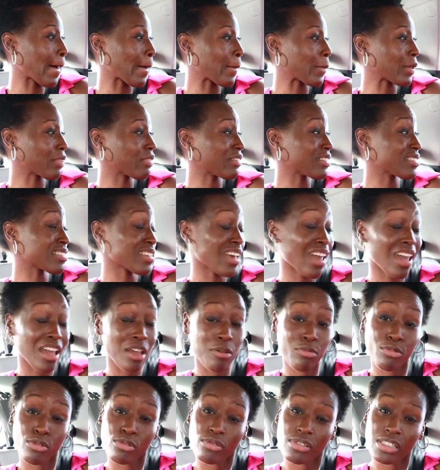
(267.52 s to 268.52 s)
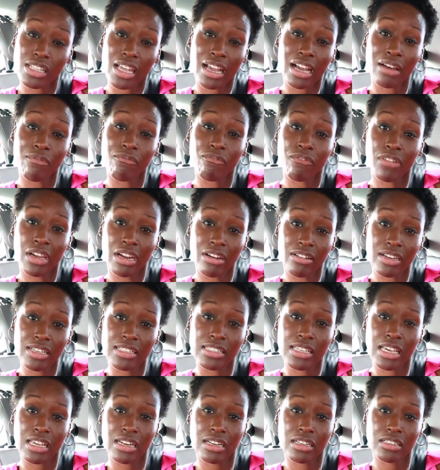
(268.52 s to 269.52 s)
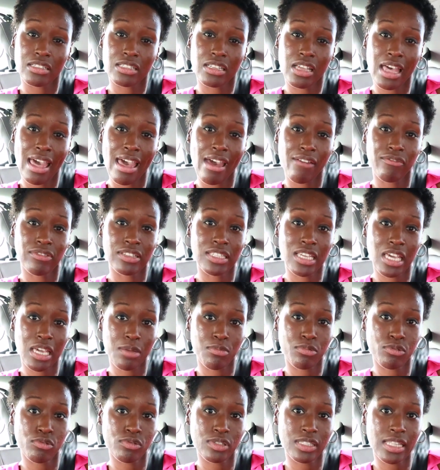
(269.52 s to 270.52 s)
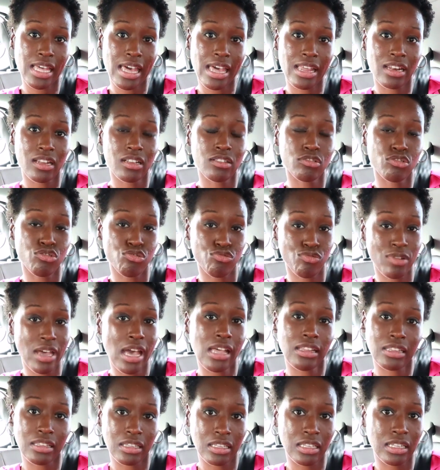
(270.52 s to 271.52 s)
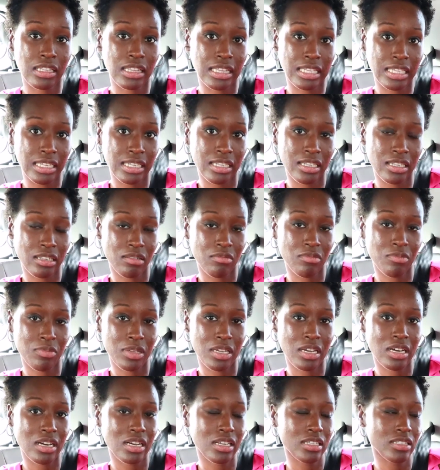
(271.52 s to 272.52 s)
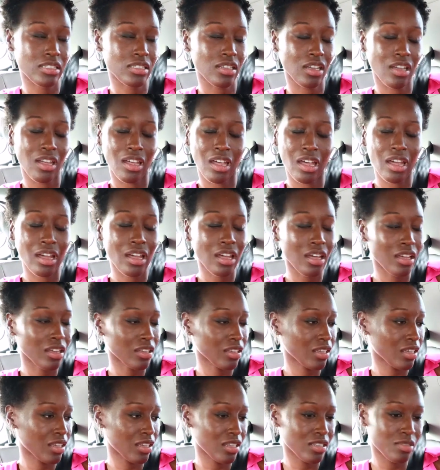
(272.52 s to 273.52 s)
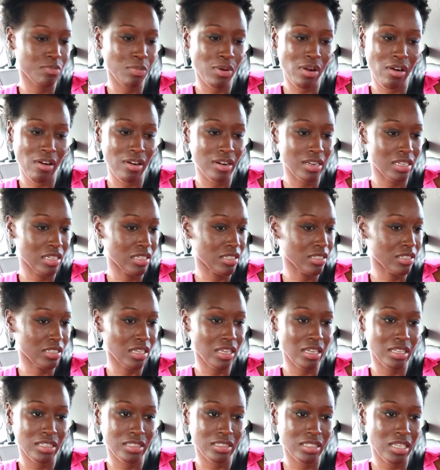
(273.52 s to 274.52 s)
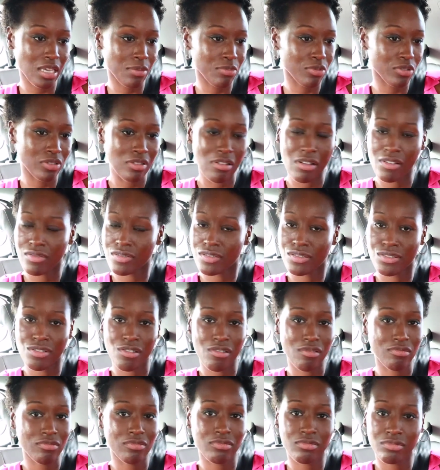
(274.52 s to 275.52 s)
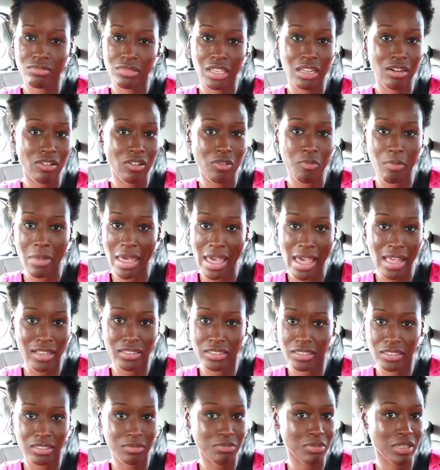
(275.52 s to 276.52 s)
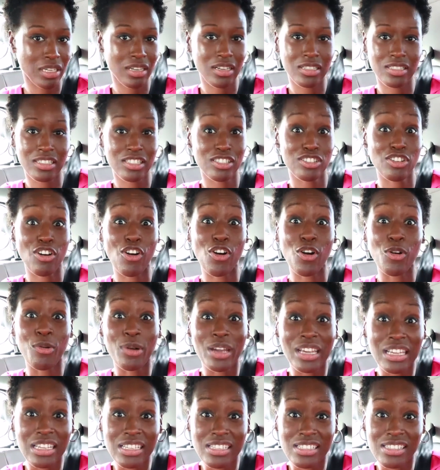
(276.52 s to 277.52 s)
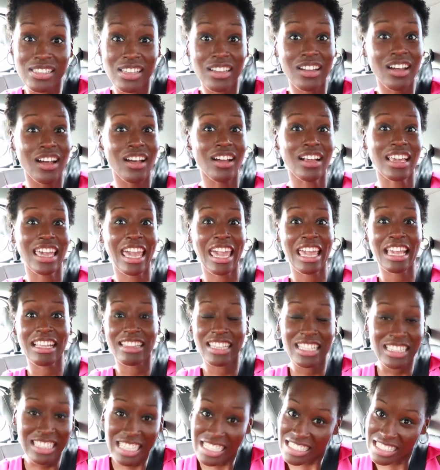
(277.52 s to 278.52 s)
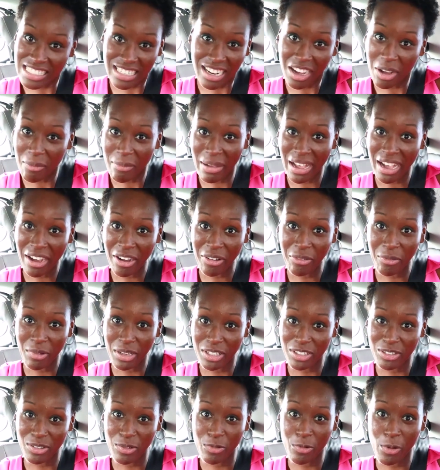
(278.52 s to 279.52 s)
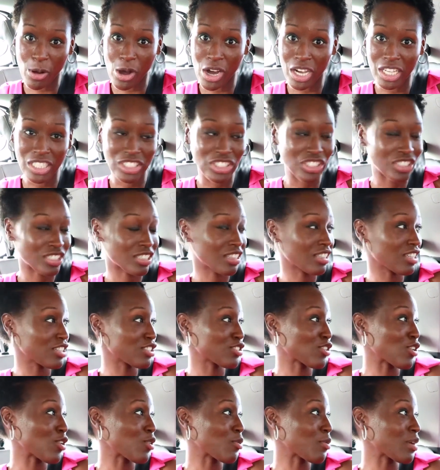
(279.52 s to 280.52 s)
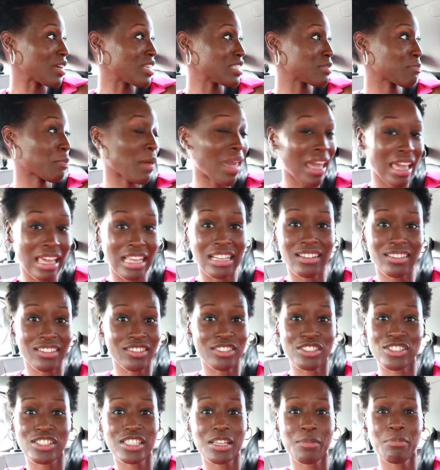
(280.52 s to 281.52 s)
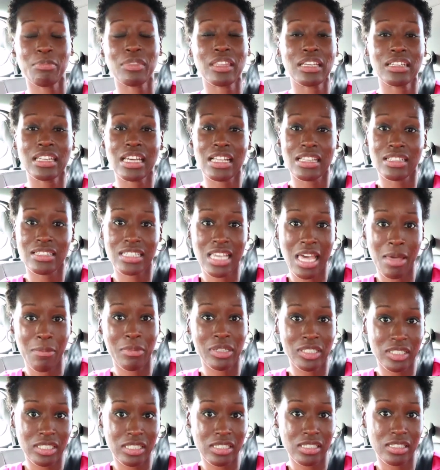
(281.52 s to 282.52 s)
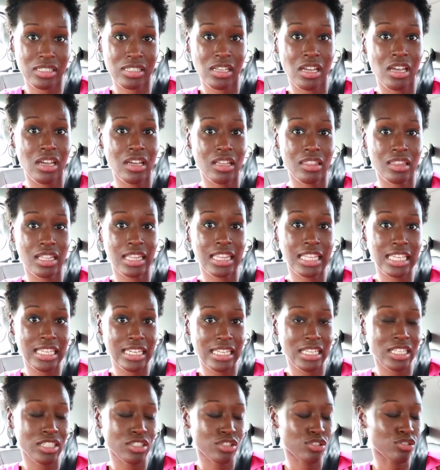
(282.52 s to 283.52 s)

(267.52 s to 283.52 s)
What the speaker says: With the tables, like, I'm very excited to have tables that do not need linen, because kid parties and tablecloths don't match, because there's always cake that doesn't come out when you wash. There's always paint or something that damages the linen.